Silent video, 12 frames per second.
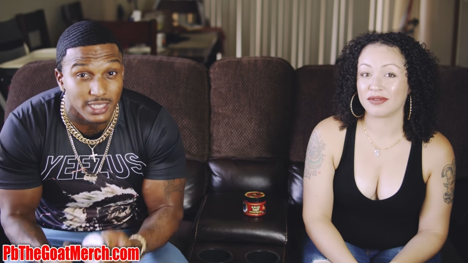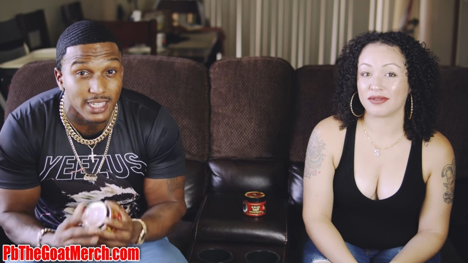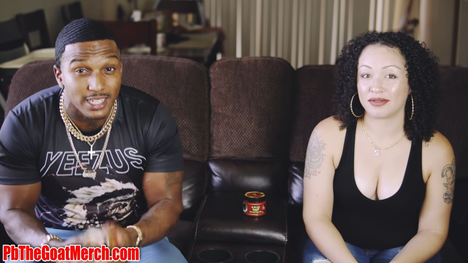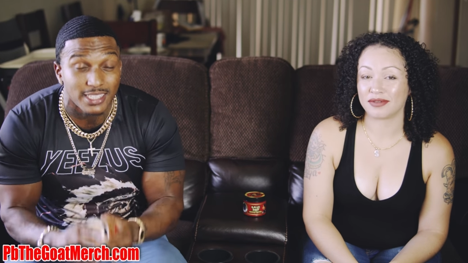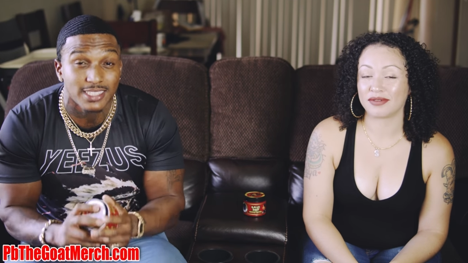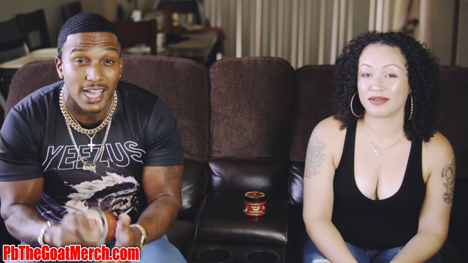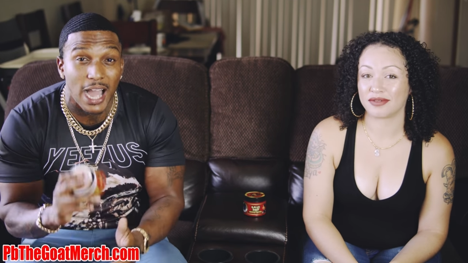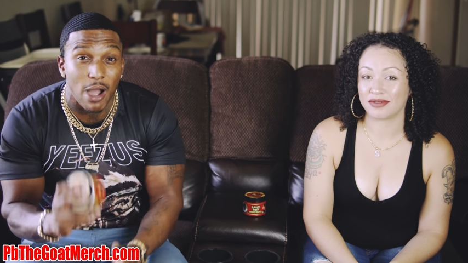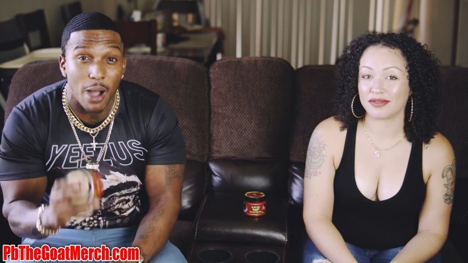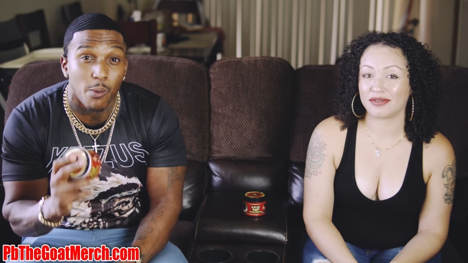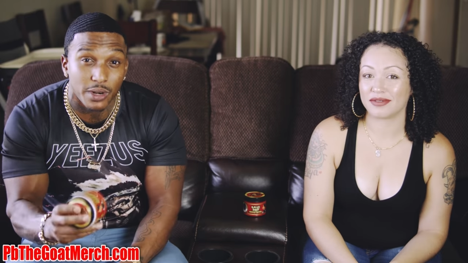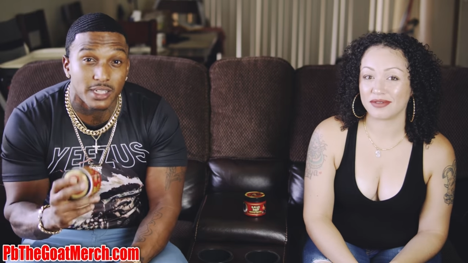Speaker 1: to get it to
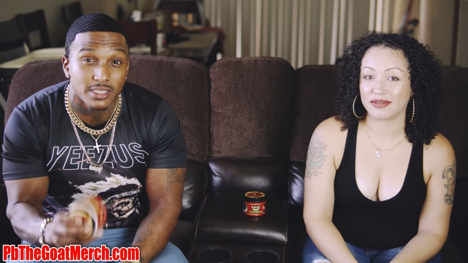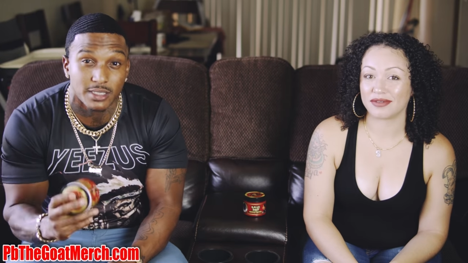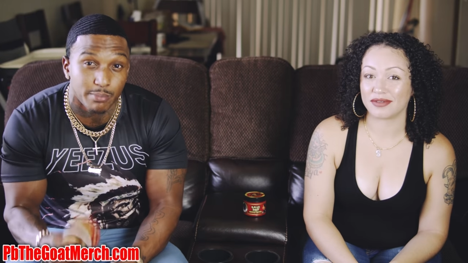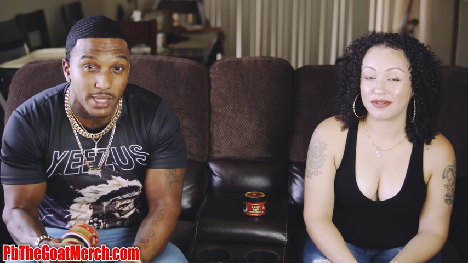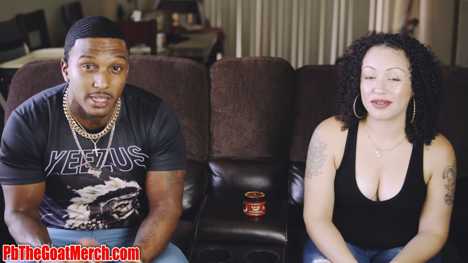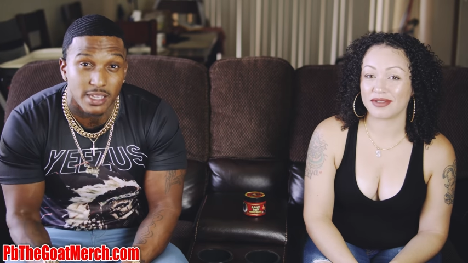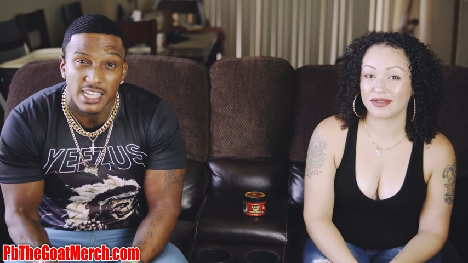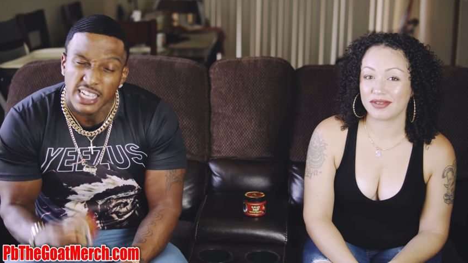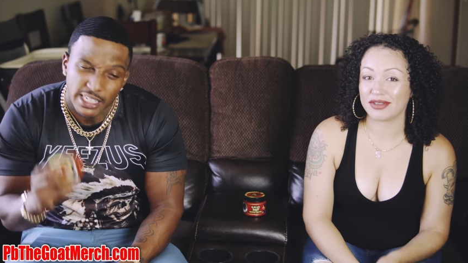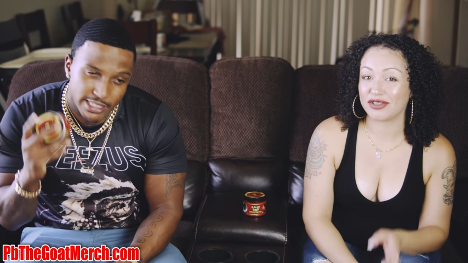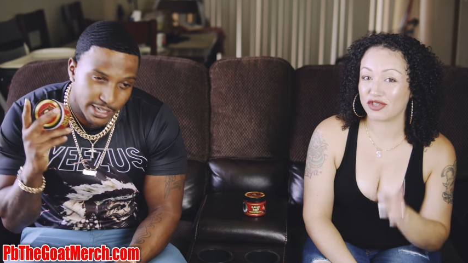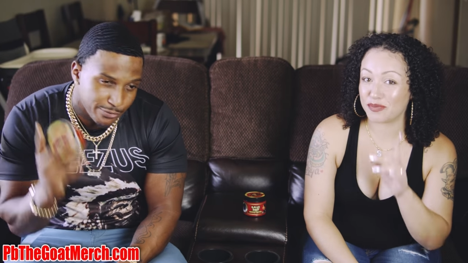how I wanted it to be.
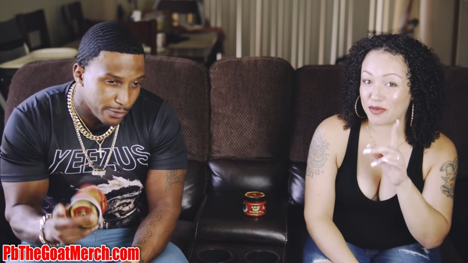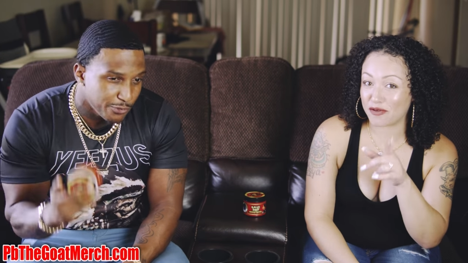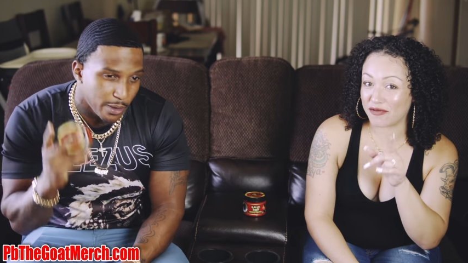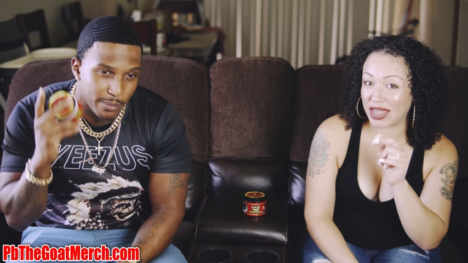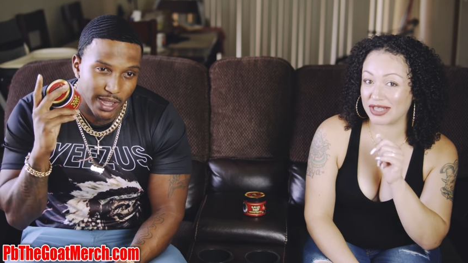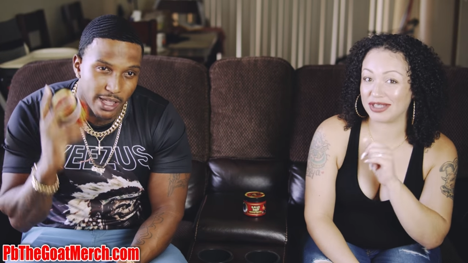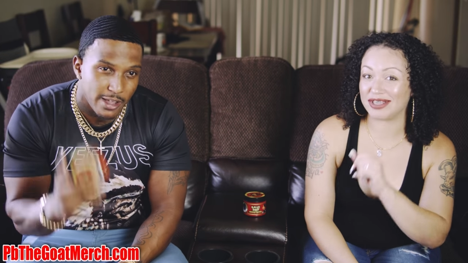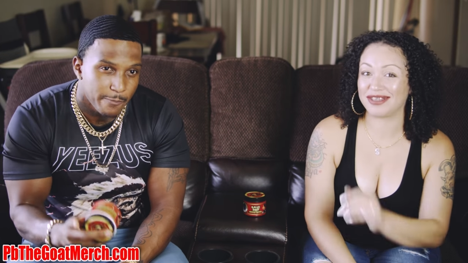Different from